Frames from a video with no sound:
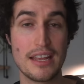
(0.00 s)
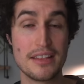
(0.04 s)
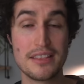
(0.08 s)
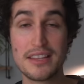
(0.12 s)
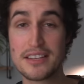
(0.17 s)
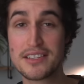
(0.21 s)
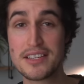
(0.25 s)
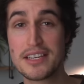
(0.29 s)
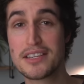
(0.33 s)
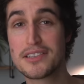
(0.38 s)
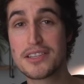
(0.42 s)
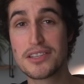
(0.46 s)
And
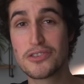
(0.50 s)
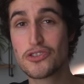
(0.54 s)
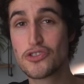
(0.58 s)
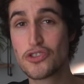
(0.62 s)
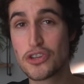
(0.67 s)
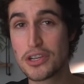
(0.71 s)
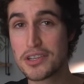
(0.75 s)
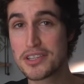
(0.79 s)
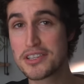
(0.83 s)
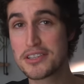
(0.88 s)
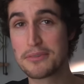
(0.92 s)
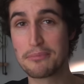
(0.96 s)
this isn't
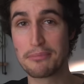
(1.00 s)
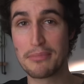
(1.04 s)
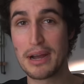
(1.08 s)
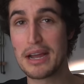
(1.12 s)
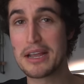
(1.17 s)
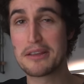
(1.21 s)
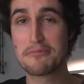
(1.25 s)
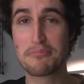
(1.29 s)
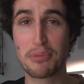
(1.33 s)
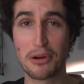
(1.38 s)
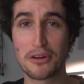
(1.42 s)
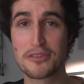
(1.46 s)
just
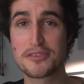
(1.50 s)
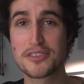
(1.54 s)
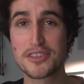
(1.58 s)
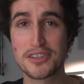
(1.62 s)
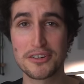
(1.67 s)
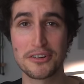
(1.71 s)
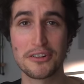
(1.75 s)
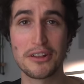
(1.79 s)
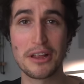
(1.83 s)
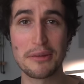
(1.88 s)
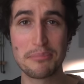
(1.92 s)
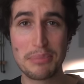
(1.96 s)
my
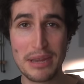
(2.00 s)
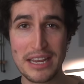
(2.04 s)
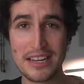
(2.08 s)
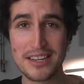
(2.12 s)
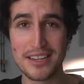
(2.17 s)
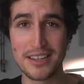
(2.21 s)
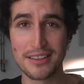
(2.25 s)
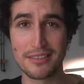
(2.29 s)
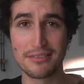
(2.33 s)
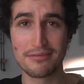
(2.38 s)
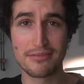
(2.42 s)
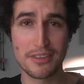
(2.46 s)
personal
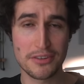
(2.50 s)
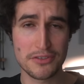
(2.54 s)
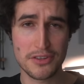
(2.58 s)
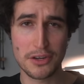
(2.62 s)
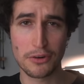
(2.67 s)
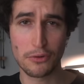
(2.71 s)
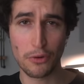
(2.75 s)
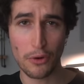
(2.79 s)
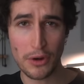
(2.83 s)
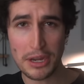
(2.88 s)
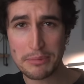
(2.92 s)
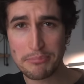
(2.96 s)
opinion. There's a
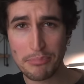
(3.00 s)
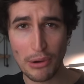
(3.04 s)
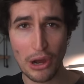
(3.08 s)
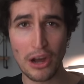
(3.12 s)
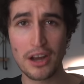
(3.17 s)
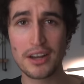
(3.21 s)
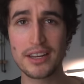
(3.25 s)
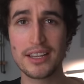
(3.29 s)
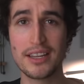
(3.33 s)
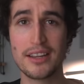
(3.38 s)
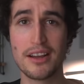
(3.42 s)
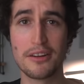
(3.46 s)
growing
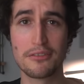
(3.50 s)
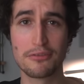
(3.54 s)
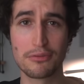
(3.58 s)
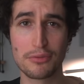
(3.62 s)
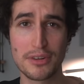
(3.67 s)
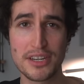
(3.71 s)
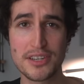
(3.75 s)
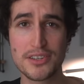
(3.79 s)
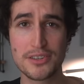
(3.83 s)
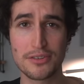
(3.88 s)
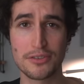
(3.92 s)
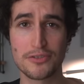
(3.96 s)
body of
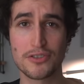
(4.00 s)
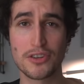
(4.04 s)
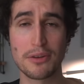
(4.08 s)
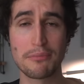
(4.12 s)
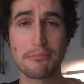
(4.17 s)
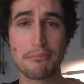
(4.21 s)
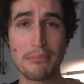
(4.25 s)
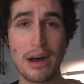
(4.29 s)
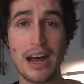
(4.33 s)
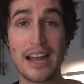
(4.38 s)
research on